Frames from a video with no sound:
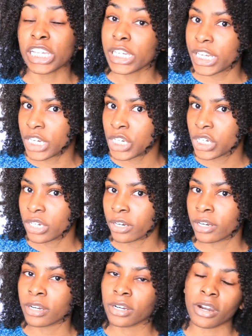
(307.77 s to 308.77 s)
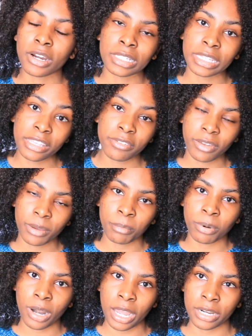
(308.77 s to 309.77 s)
conditioner or
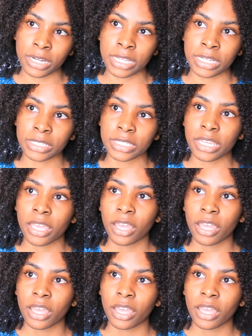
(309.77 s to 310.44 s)
leave-in product